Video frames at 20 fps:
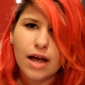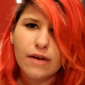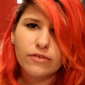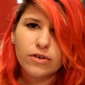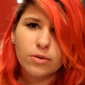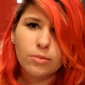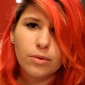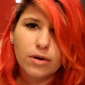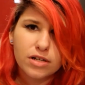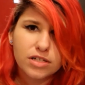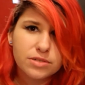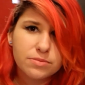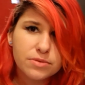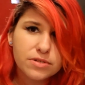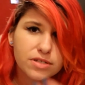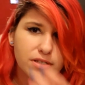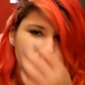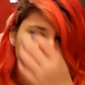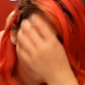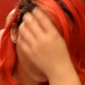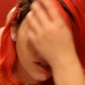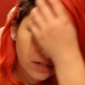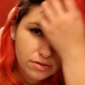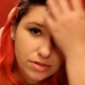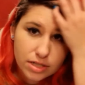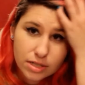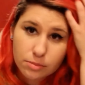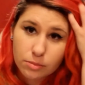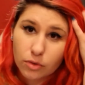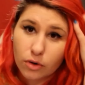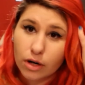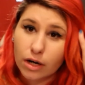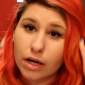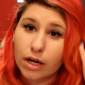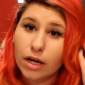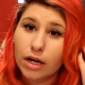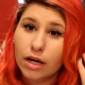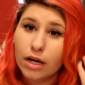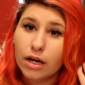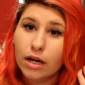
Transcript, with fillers: ever watch music videos anymore.